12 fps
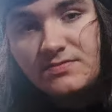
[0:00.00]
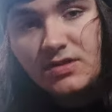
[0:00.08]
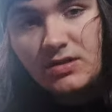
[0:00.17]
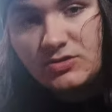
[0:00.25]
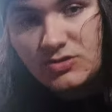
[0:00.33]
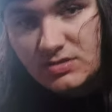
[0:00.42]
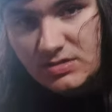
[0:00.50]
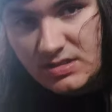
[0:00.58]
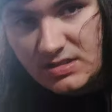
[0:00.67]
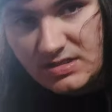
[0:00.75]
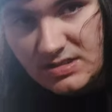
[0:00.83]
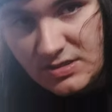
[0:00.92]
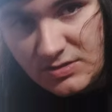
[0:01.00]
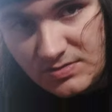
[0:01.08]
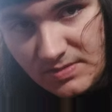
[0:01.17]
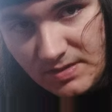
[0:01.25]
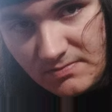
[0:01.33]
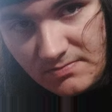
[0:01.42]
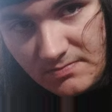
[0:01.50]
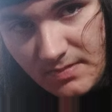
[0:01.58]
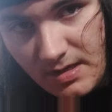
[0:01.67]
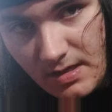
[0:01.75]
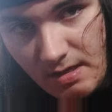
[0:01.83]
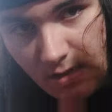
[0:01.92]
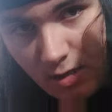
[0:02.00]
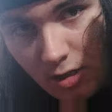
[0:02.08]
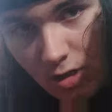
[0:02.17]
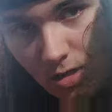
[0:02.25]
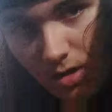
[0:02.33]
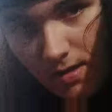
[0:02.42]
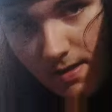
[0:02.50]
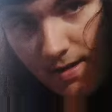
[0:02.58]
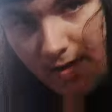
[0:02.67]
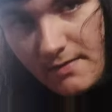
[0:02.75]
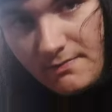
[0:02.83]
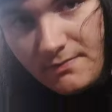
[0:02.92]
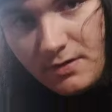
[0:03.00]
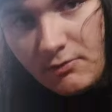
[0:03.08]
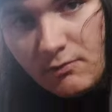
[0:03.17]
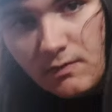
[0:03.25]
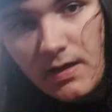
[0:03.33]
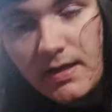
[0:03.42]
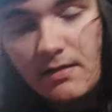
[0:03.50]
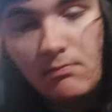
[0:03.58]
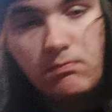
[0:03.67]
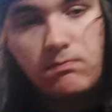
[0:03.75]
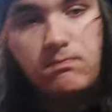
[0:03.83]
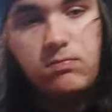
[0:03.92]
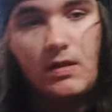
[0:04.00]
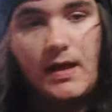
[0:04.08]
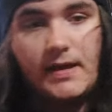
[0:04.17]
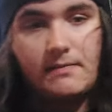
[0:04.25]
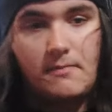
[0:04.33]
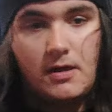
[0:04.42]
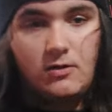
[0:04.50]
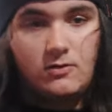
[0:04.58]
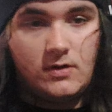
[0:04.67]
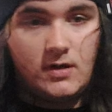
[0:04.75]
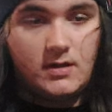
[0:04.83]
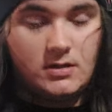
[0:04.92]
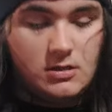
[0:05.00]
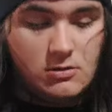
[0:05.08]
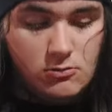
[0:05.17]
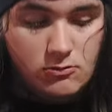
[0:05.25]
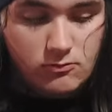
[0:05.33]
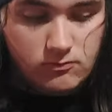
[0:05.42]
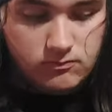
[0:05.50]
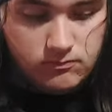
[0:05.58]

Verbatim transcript: of Dungeons, excuse me. If you like black metal and you